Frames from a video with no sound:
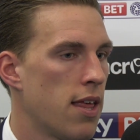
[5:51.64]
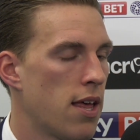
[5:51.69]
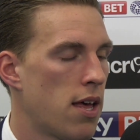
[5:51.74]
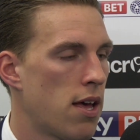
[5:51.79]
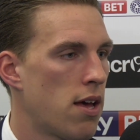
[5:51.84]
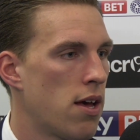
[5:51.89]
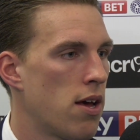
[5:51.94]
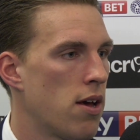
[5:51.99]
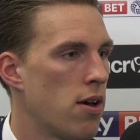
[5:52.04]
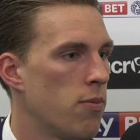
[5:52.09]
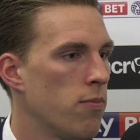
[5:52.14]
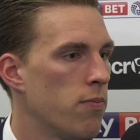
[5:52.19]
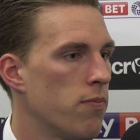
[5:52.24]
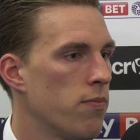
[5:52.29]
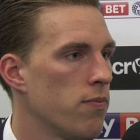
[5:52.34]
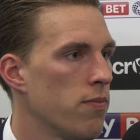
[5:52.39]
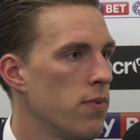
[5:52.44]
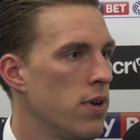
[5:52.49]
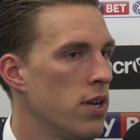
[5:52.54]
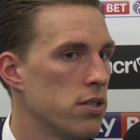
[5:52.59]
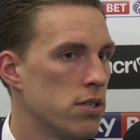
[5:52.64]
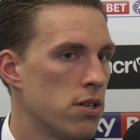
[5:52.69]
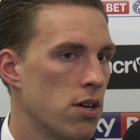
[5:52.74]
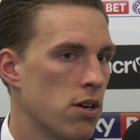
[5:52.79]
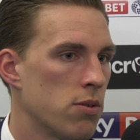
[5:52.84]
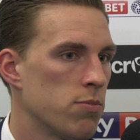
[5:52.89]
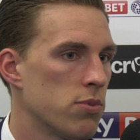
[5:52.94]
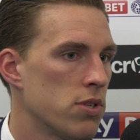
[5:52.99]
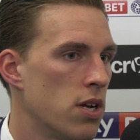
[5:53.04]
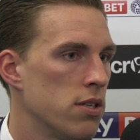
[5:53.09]
in the
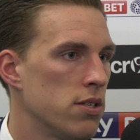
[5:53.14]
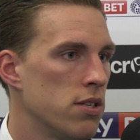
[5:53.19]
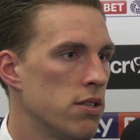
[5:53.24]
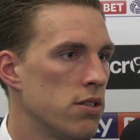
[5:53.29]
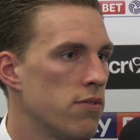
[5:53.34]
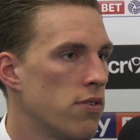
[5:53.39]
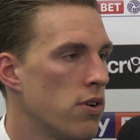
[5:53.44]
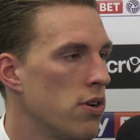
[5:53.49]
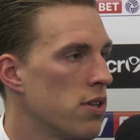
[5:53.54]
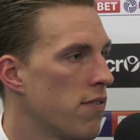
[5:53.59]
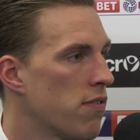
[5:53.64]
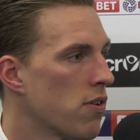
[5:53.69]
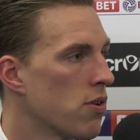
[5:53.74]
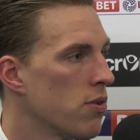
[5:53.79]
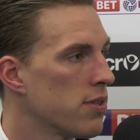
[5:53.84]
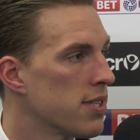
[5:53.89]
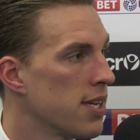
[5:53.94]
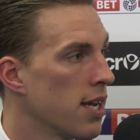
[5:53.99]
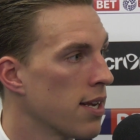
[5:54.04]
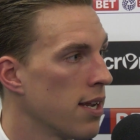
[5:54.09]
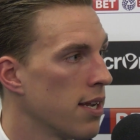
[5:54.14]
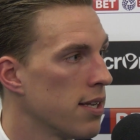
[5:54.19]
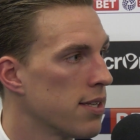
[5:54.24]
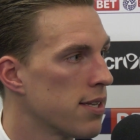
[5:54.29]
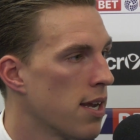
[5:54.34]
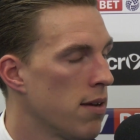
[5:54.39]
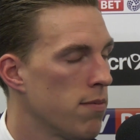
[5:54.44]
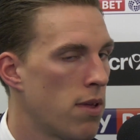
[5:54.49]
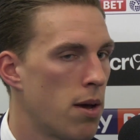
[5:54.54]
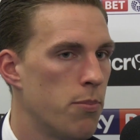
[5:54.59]
circumstances is a very difficult technique
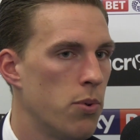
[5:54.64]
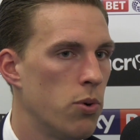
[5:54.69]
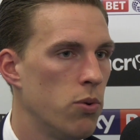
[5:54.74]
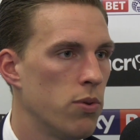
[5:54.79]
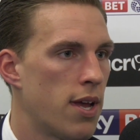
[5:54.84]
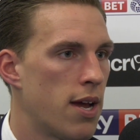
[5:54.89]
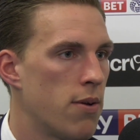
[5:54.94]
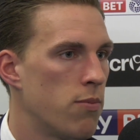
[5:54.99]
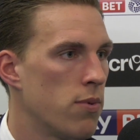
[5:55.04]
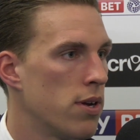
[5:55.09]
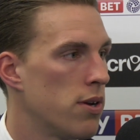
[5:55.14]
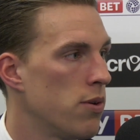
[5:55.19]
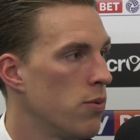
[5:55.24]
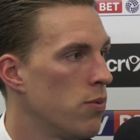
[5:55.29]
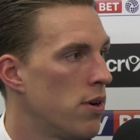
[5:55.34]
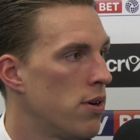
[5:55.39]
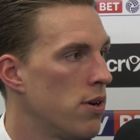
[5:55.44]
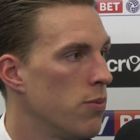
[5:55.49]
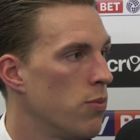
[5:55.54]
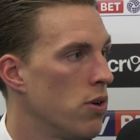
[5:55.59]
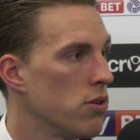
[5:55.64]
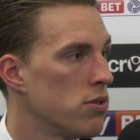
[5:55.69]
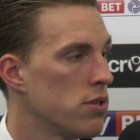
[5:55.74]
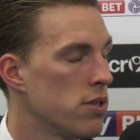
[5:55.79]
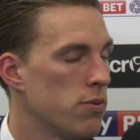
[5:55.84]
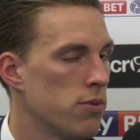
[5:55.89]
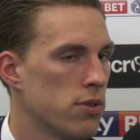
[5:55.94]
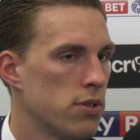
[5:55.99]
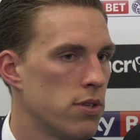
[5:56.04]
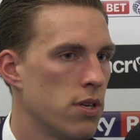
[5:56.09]
to keep that ball down where it was.
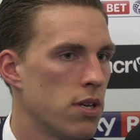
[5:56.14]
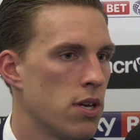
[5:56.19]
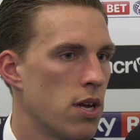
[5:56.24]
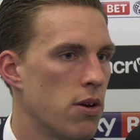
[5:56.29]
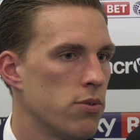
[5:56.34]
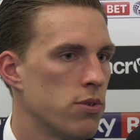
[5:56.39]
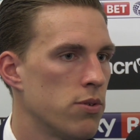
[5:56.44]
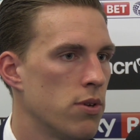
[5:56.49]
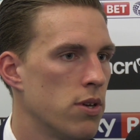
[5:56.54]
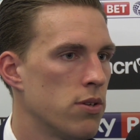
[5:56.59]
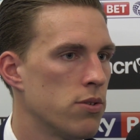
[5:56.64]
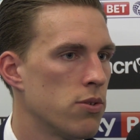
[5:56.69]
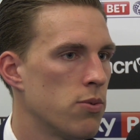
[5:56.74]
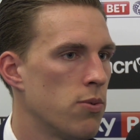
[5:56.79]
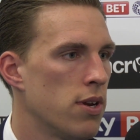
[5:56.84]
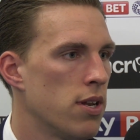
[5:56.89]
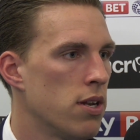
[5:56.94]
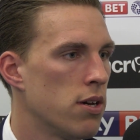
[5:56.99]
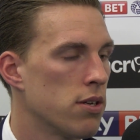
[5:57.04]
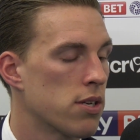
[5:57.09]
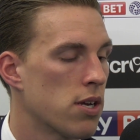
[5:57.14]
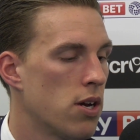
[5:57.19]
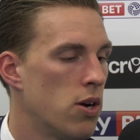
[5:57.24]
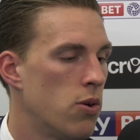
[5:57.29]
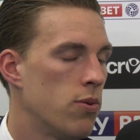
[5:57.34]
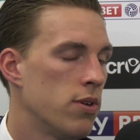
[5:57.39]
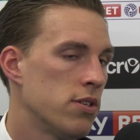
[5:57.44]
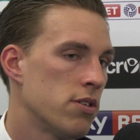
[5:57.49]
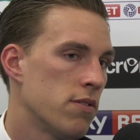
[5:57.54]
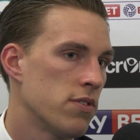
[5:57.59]
It was a really nice
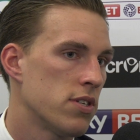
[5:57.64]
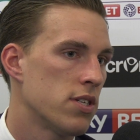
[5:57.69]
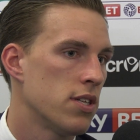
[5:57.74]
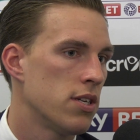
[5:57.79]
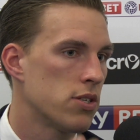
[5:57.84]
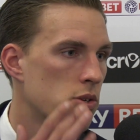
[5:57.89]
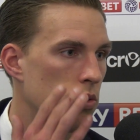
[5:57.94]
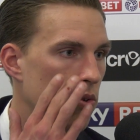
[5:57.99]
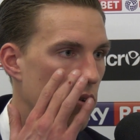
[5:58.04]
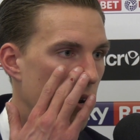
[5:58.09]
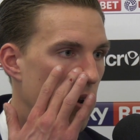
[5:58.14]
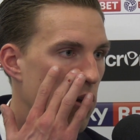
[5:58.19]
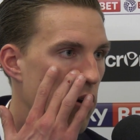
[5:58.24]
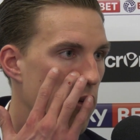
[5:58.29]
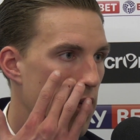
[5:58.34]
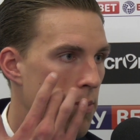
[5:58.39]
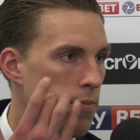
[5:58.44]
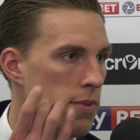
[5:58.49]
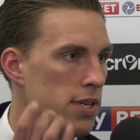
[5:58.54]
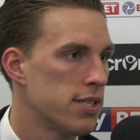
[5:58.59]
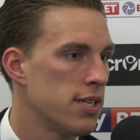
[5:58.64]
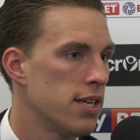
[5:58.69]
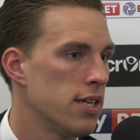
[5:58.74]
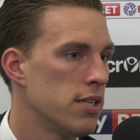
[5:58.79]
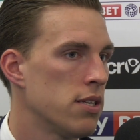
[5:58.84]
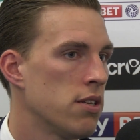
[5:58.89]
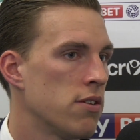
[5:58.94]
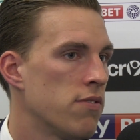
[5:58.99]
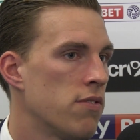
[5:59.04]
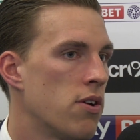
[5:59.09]
goal, and he's obviously scored a lot of them this
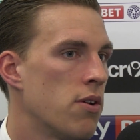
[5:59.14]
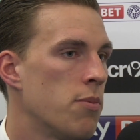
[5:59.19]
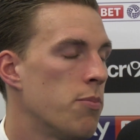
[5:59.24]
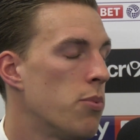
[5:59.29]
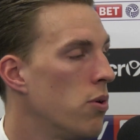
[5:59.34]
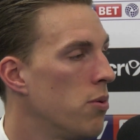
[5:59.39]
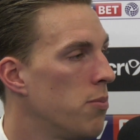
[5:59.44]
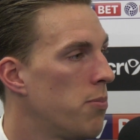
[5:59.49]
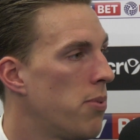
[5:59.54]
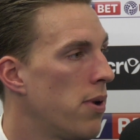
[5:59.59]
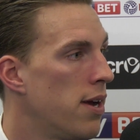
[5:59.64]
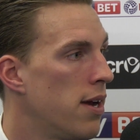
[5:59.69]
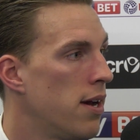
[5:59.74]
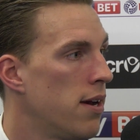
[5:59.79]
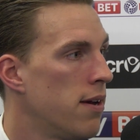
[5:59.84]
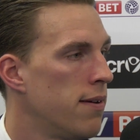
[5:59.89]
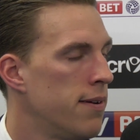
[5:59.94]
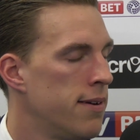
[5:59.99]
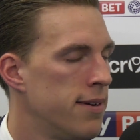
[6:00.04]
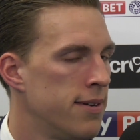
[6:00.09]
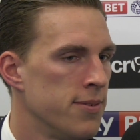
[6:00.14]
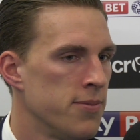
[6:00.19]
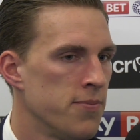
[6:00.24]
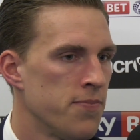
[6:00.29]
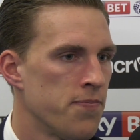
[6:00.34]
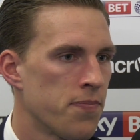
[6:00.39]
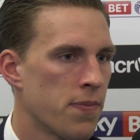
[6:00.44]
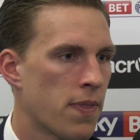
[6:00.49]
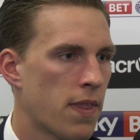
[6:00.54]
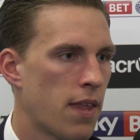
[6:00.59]
season. He's a very important
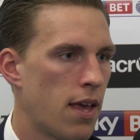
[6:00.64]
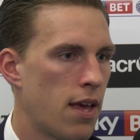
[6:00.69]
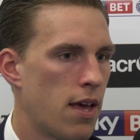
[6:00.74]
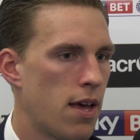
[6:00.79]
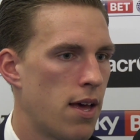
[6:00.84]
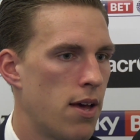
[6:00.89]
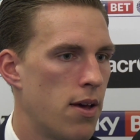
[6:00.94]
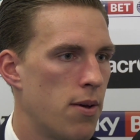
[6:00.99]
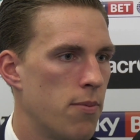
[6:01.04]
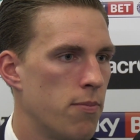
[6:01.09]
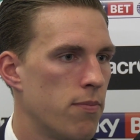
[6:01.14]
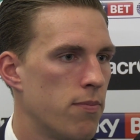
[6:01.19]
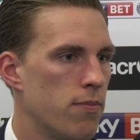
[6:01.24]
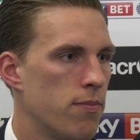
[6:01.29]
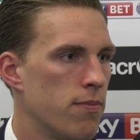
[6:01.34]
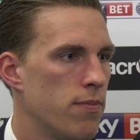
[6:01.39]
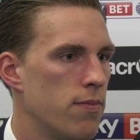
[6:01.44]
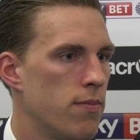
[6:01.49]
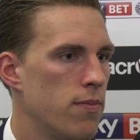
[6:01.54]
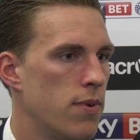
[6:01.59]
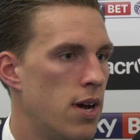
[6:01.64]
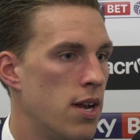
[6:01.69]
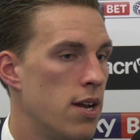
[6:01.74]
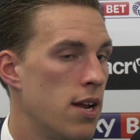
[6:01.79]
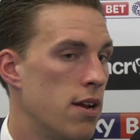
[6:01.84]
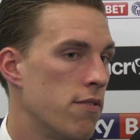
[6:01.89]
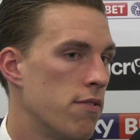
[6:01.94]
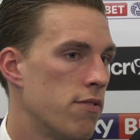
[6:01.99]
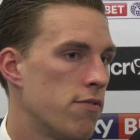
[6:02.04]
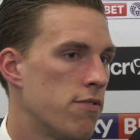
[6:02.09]
player. And
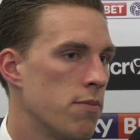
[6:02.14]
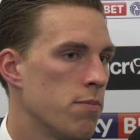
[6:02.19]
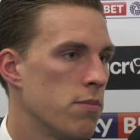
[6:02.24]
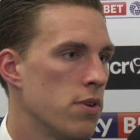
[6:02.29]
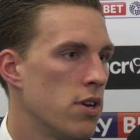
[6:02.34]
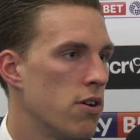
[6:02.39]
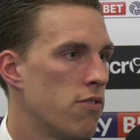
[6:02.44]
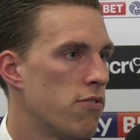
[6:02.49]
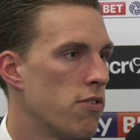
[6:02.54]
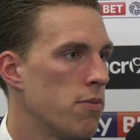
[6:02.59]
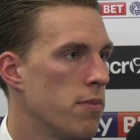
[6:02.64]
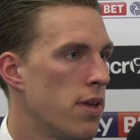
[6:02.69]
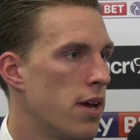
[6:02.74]
then from